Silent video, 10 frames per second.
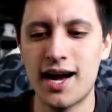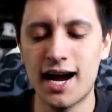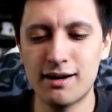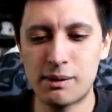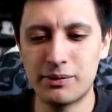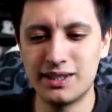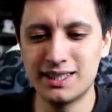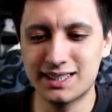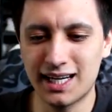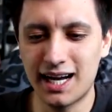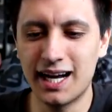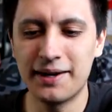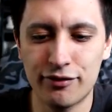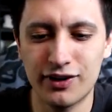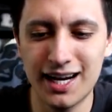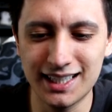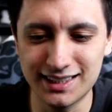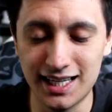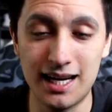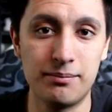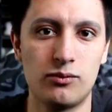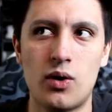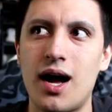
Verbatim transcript: I remember this guy. I forget his name.